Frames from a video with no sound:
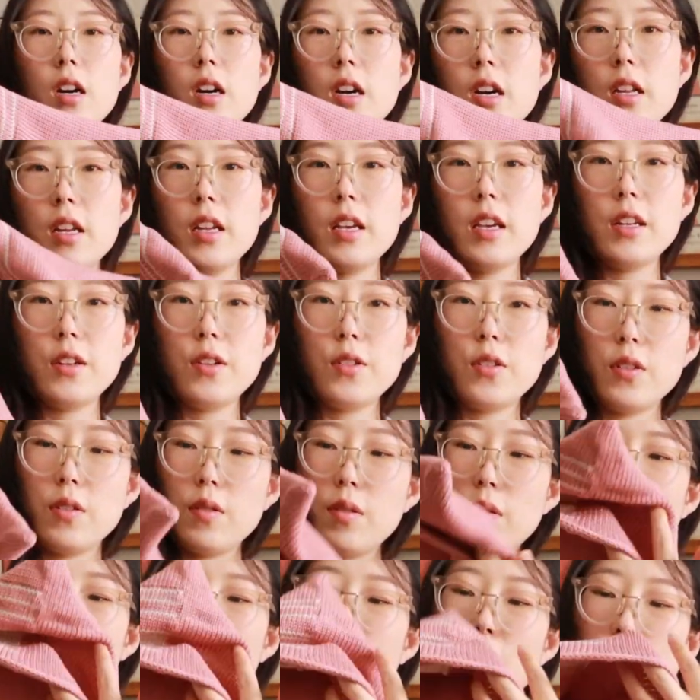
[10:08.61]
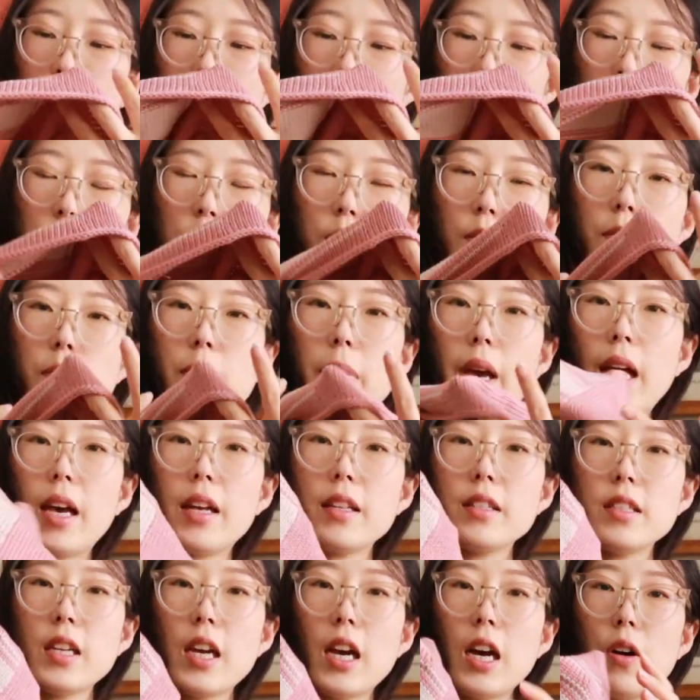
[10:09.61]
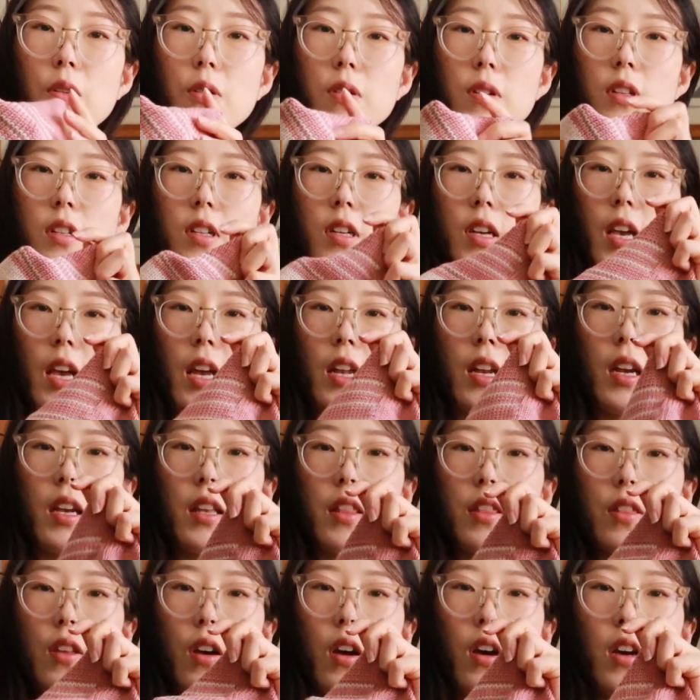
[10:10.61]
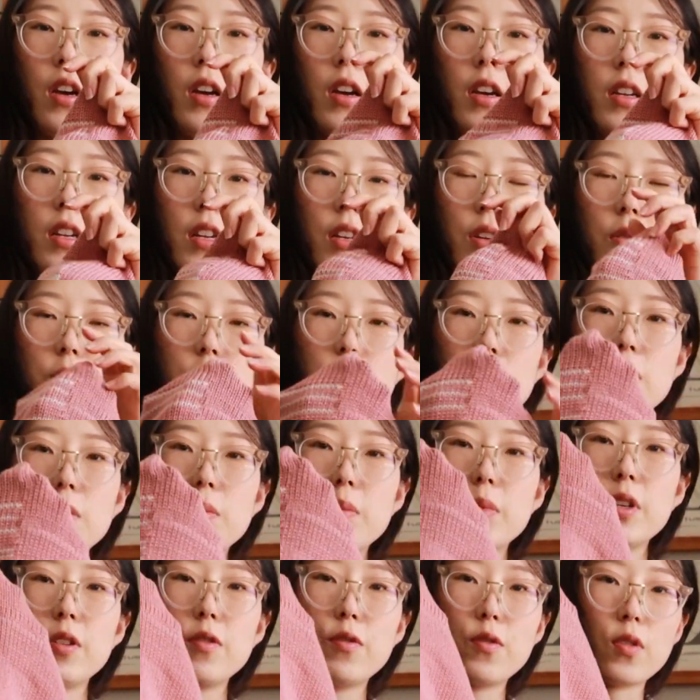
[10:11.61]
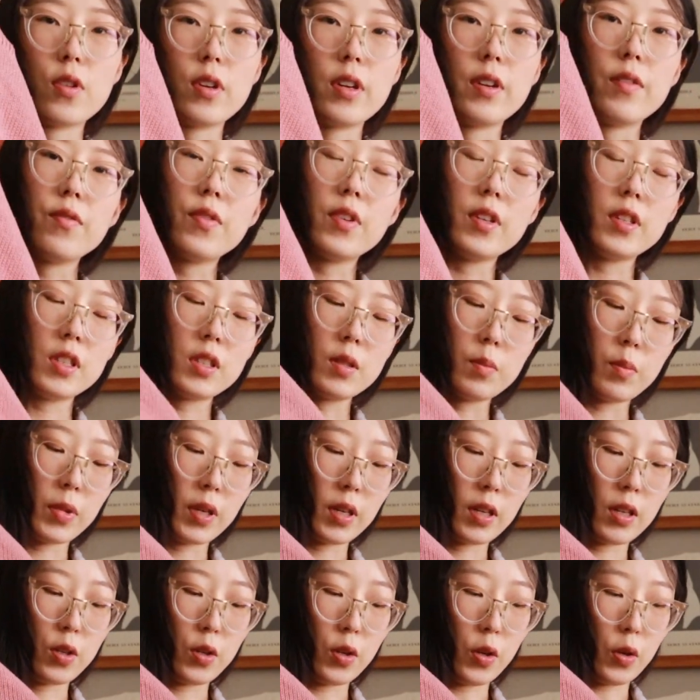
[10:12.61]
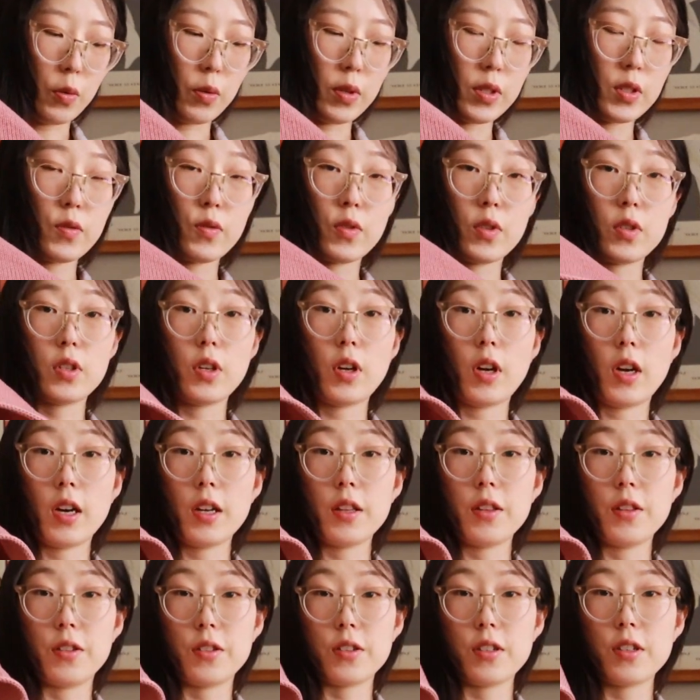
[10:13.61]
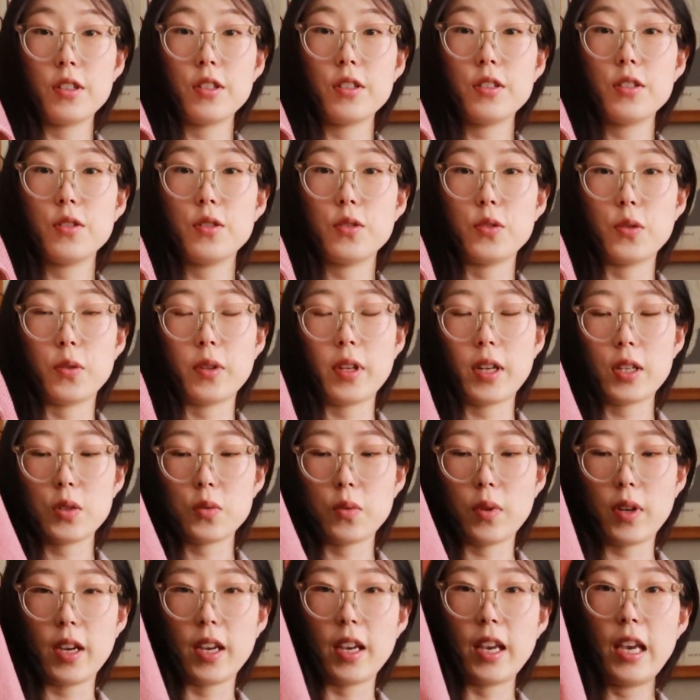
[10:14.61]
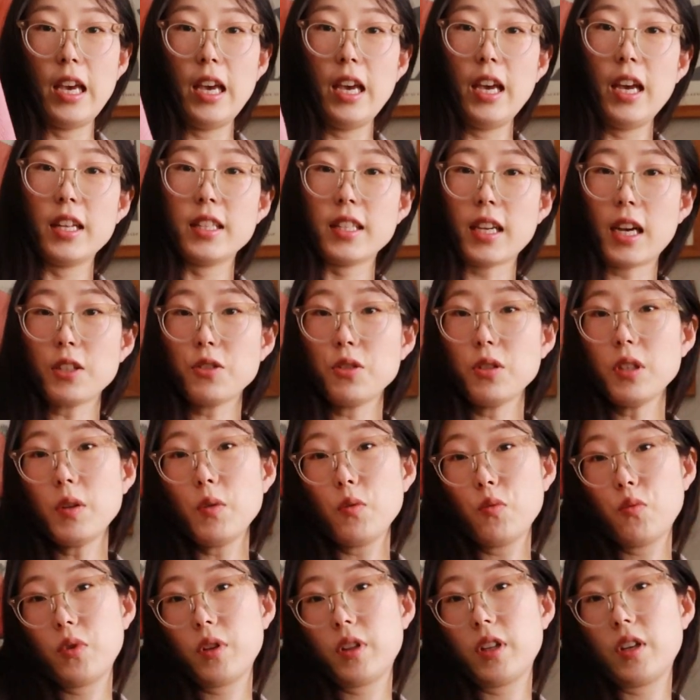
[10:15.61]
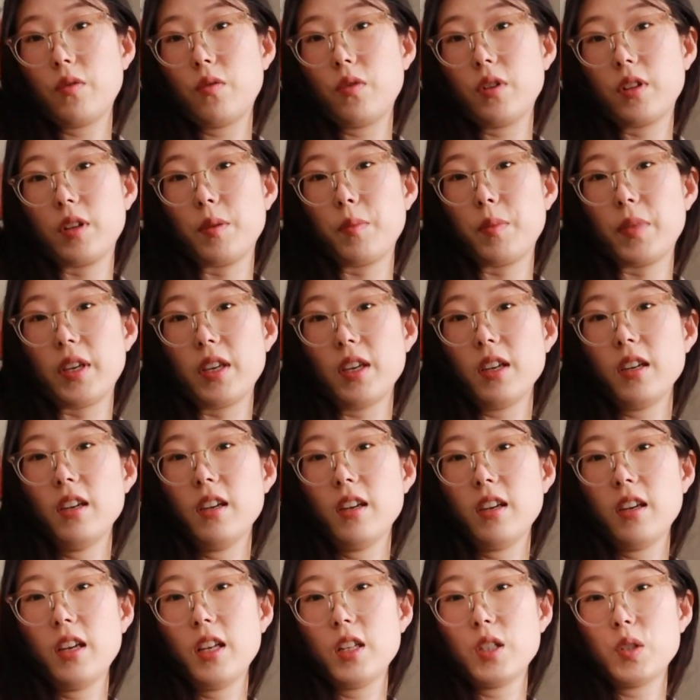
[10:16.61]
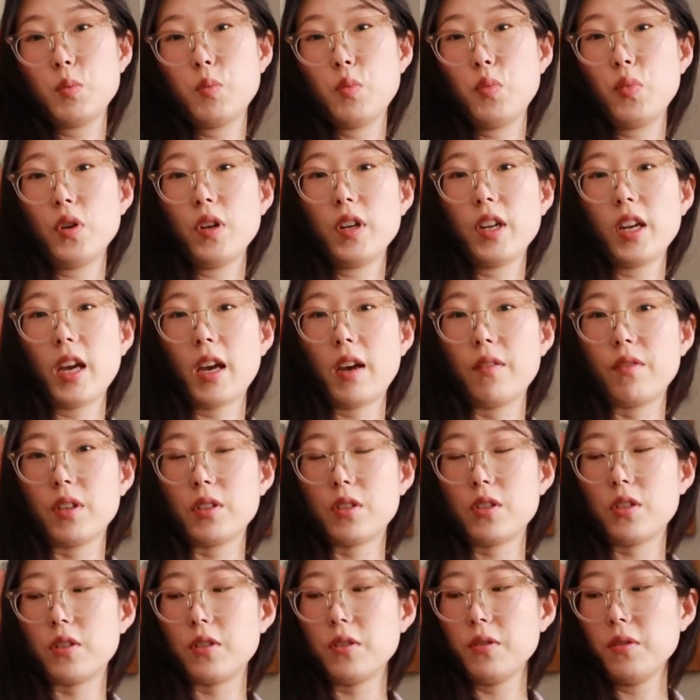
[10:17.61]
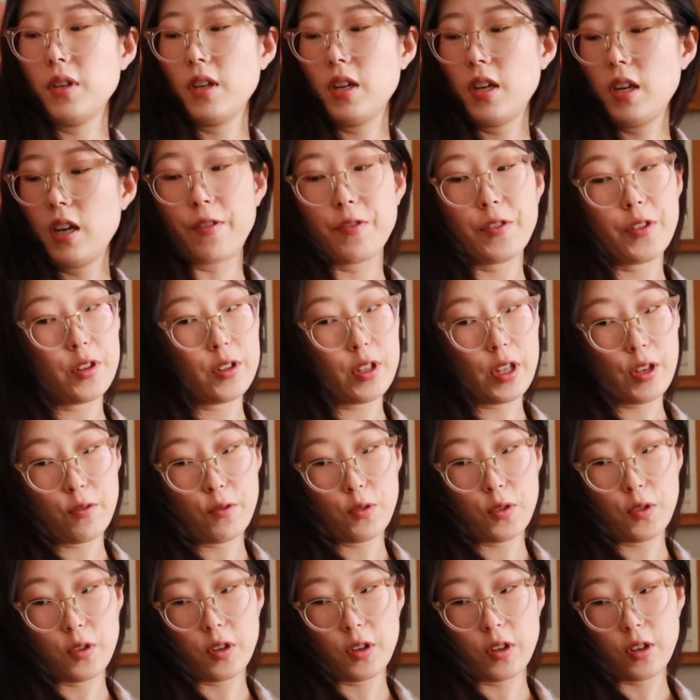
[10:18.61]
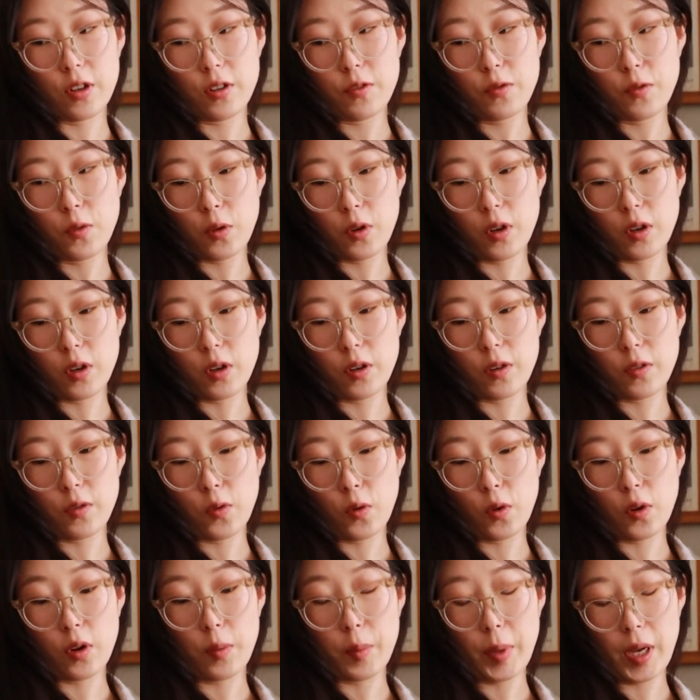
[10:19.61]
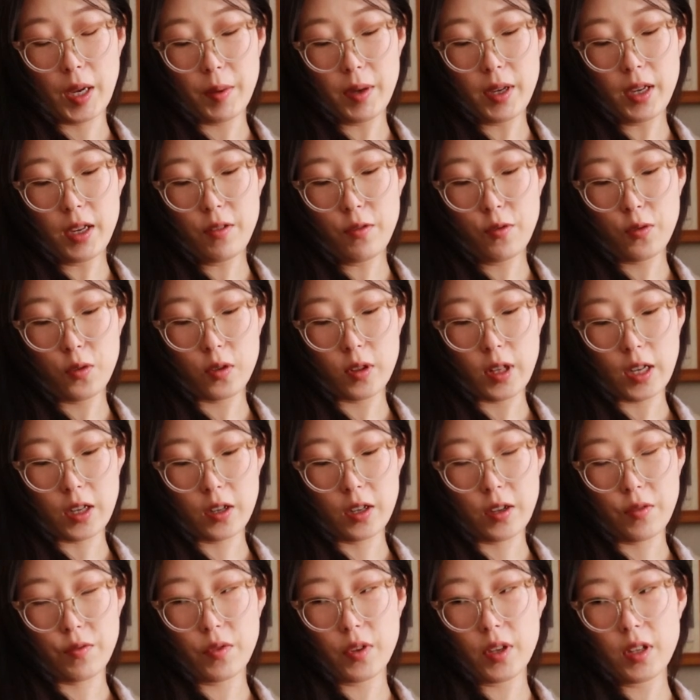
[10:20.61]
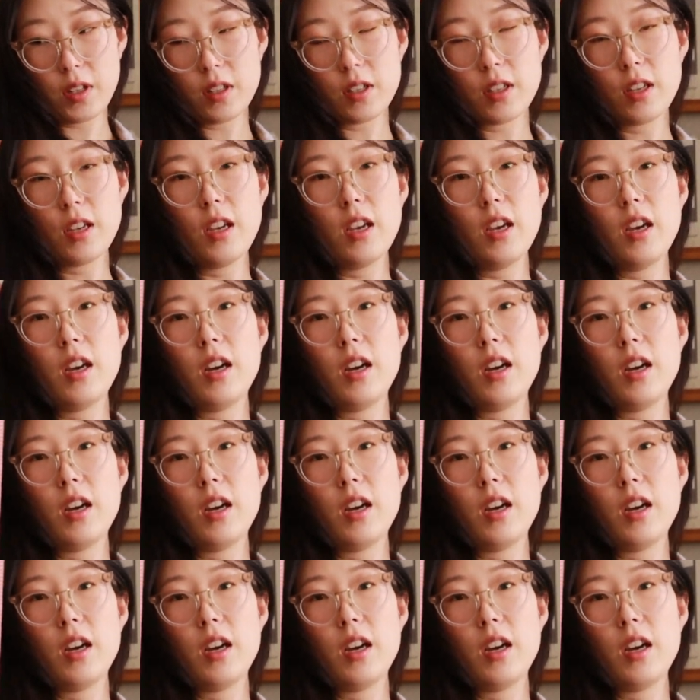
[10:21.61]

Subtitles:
hooded, cute bath towel, and I thought it would be for infants, but no, it's for toddlers. So that's why it's actually really, really big. It's pretty heavy too. I feel like for a baby, for like an infant.